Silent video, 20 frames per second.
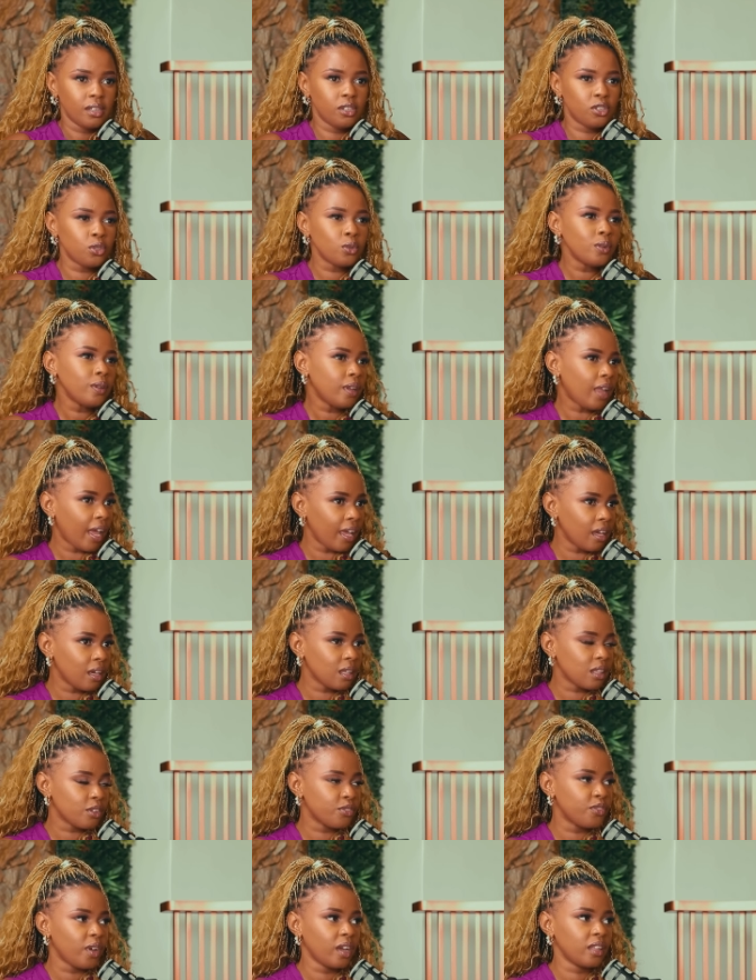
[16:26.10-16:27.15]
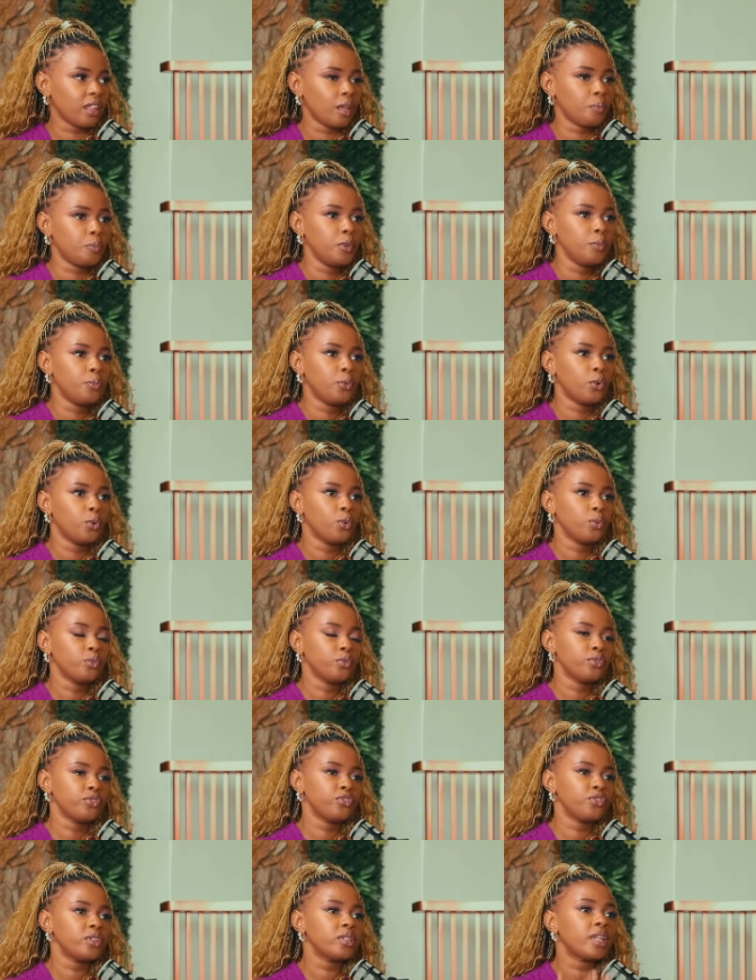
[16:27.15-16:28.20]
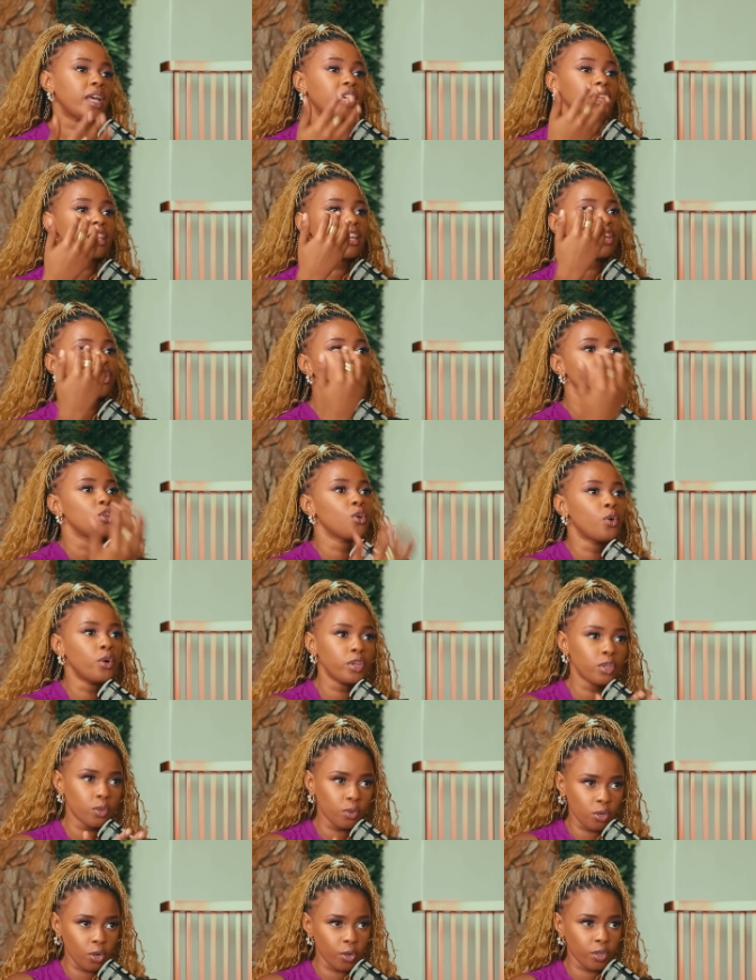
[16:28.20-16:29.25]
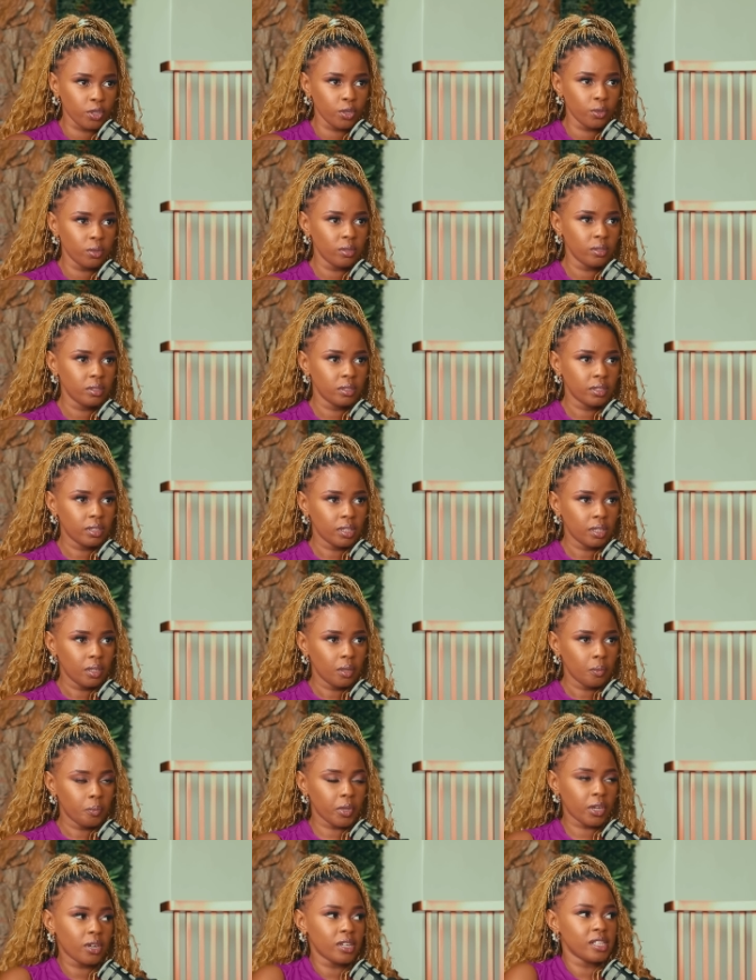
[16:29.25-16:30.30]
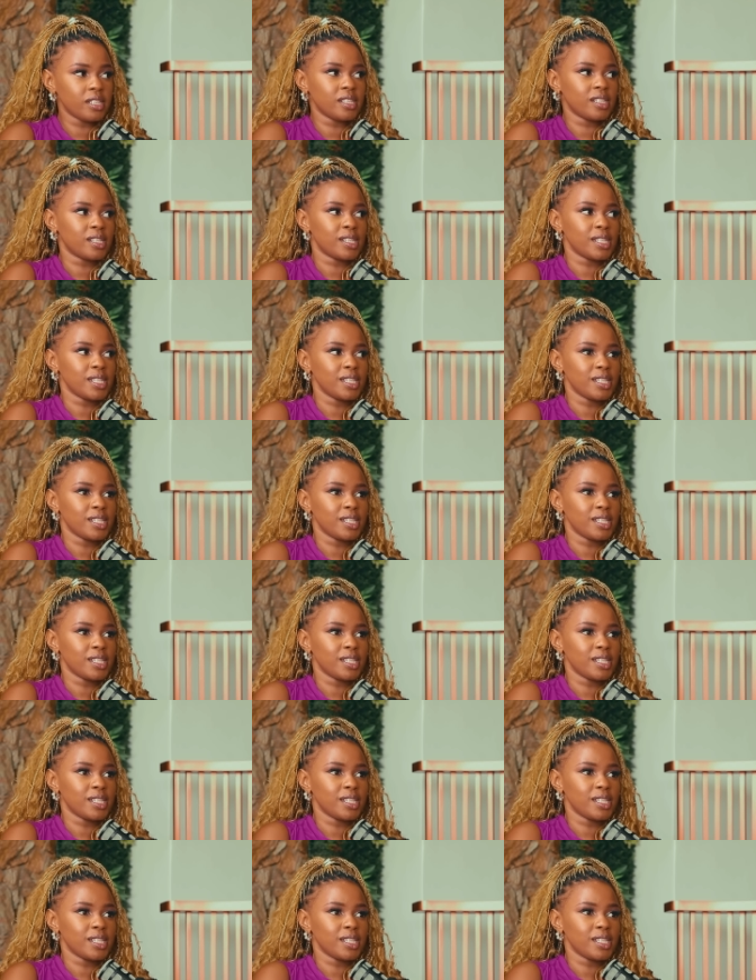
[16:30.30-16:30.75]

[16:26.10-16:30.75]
Do you like the fact that people feel like they know you? Because